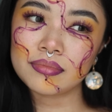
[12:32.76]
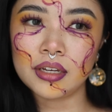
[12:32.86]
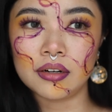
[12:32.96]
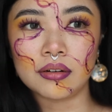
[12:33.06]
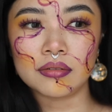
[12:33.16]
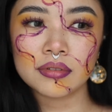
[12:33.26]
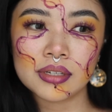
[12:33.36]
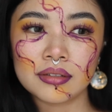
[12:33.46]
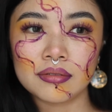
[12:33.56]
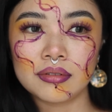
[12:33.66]
you know,
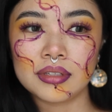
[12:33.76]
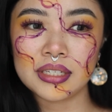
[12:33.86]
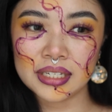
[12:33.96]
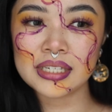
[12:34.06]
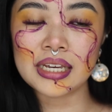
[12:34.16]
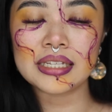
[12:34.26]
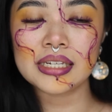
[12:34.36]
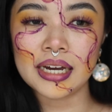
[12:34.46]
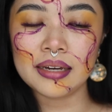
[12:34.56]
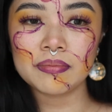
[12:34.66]
skin
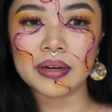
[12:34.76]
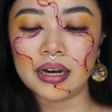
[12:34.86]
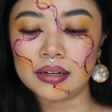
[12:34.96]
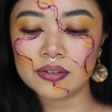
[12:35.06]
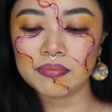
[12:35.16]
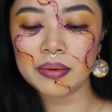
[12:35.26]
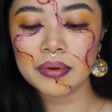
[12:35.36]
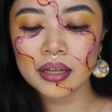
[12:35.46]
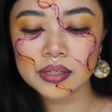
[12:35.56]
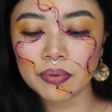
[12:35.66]
type, so
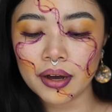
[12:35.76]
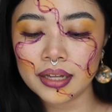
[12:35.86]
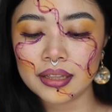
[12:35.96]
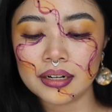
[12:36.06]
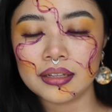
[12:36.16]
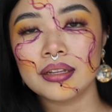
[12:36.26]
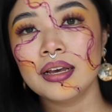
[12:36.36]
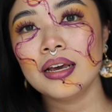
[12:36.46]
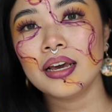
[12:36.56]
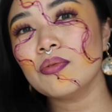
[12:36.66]
maybe that's why
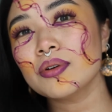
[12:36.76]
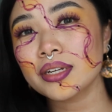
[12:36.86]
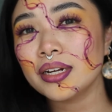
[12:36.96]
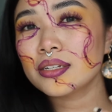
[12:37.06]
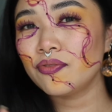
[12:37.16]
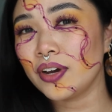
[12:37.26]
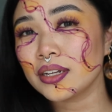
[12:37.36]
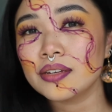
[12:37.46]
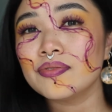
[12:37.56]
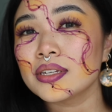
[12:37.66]
it wasn't as
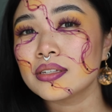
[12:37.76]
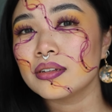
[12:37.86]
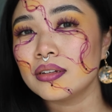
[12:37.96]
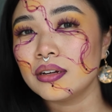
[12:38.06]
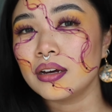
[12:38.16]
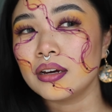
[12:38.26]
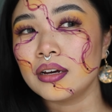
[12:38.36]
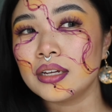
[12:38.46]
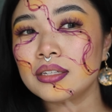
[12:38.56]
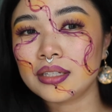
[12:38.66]
effective
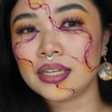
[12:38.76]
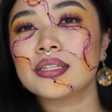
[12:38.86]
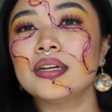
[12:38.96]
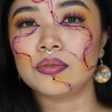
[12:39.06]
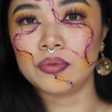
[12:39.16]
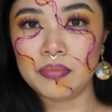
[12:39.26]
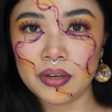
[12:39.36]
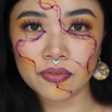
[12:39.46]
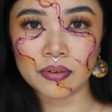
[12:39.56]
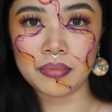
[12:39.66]
as they said it would
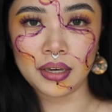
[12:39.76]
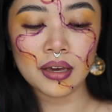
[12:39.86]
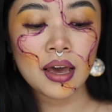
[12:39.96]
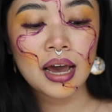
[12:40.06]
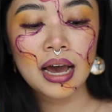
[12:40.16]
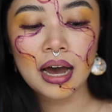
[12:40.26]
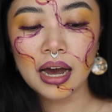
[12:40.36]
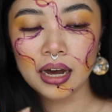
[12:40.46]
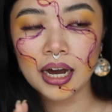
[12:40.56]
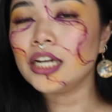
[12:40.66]
be for me.
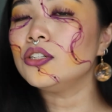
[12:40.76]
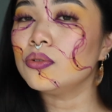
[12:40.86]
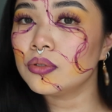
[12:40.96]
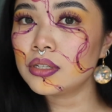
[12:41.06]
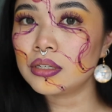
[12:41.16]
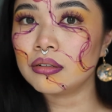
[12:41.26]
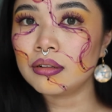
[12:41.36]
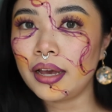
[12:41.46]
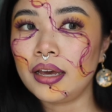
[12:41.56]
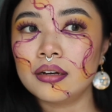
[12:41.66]
I do still
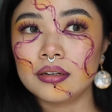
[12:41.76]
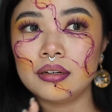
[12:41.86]
like